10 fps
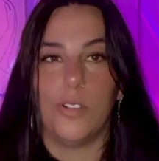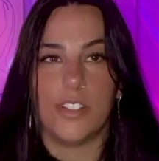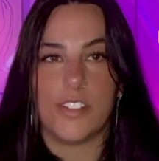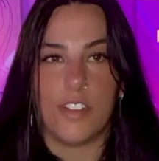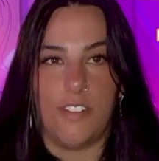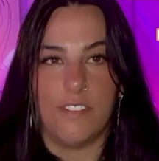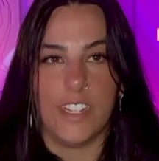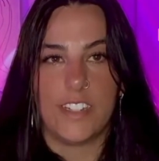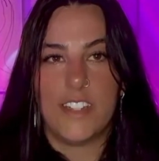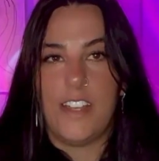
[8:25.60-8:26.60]
or lots of
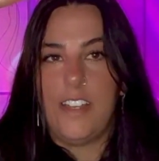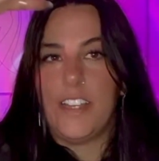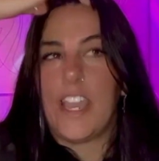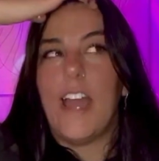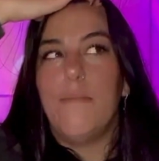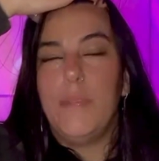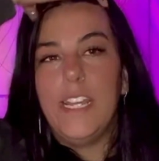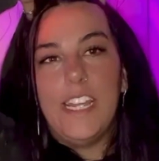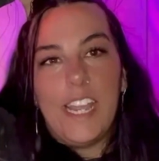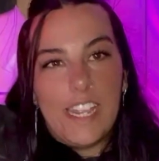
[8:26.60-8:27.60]
conflict. Can
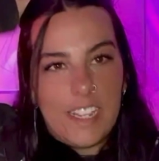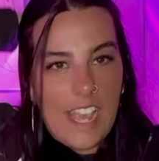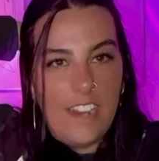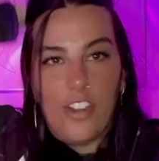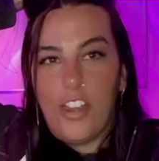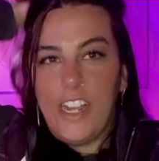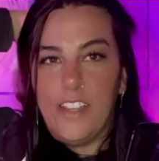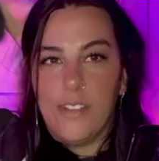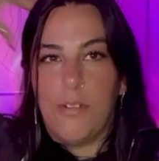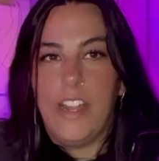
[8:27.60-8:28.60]
go
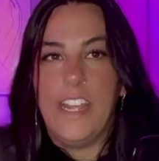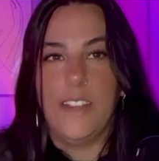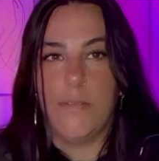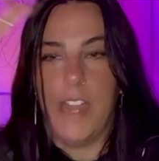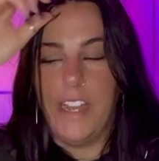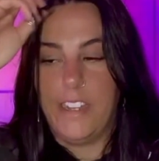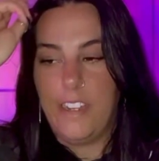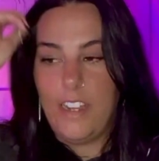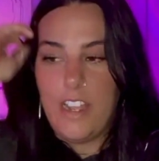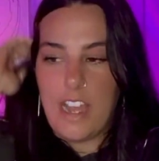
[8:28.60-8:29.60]
either way.
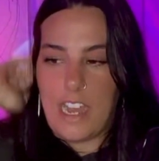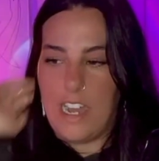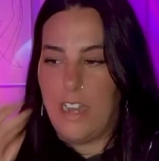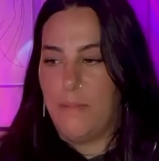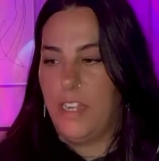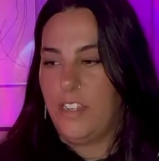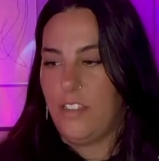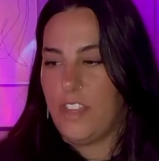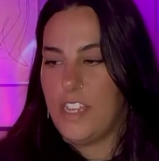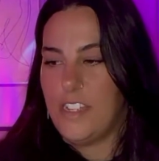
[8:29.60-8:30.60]

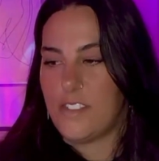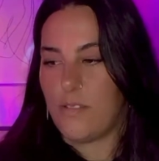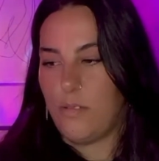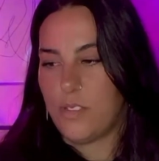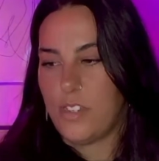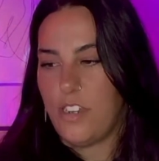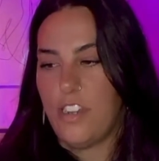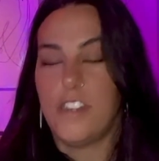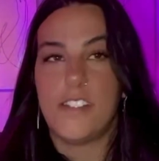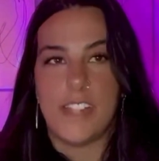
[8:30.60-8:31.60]
There's
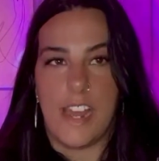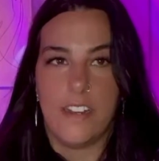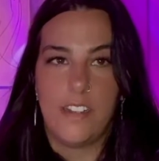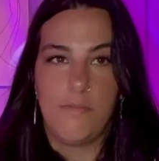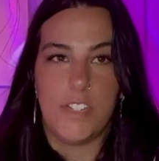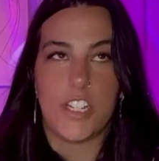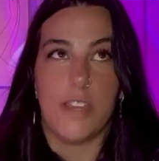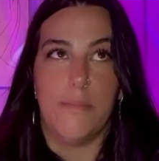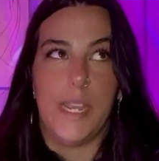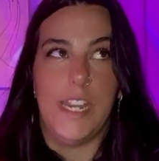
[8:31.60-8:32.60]
also Saturn, which
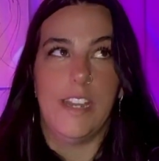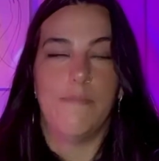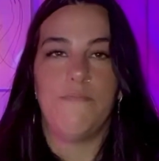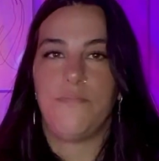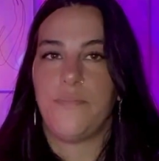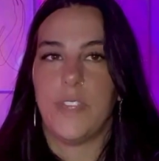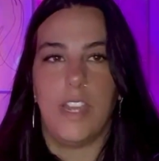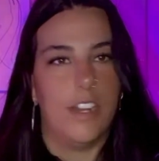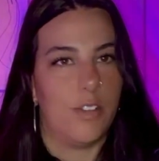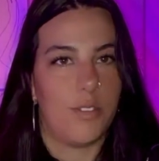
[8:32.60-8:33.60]
can be
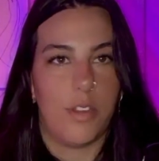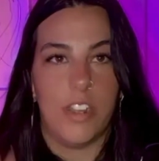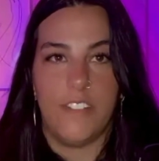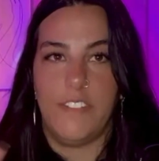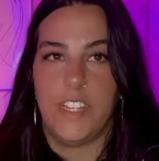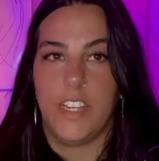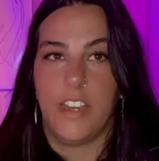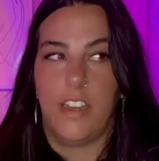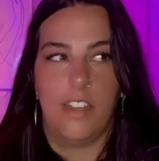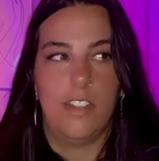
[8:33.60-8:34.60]
an authority
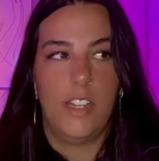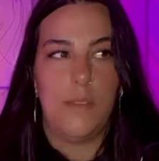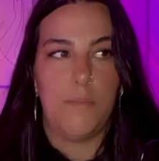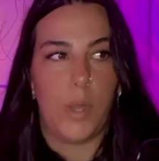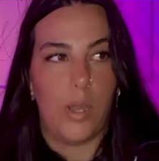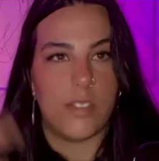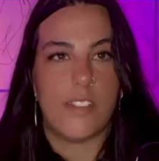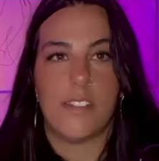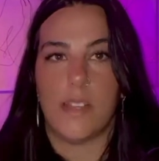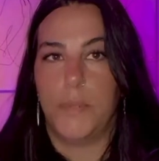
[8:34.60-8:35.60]
figure,
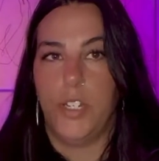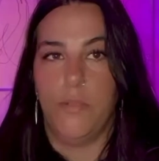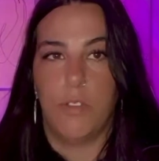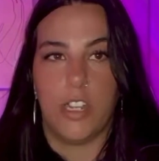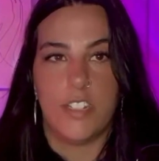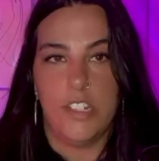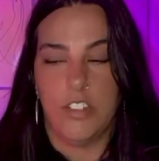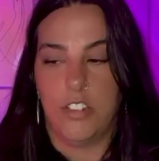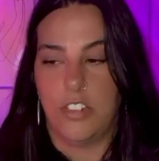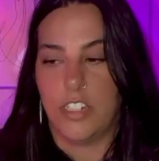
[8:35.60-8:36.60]
boss, someone who worked in
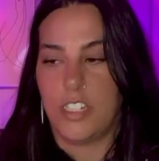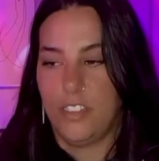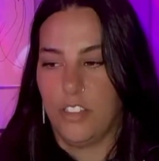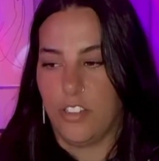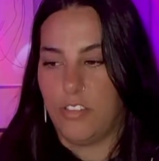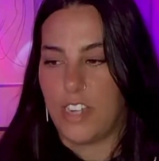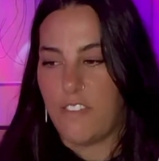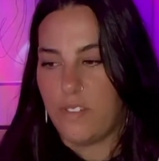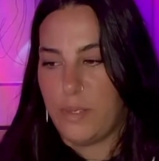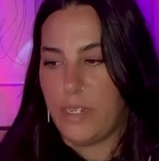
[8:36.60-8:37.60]
your local
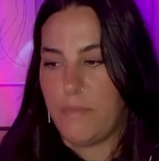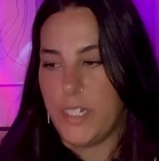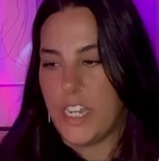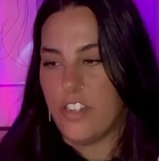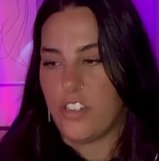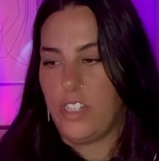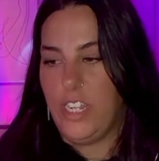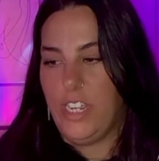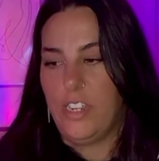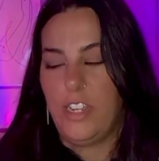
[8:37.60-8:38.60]
government
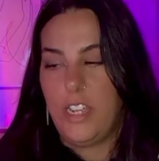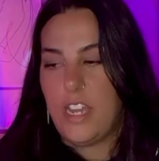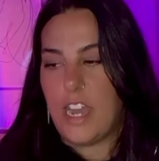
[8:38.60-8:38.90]
potentially.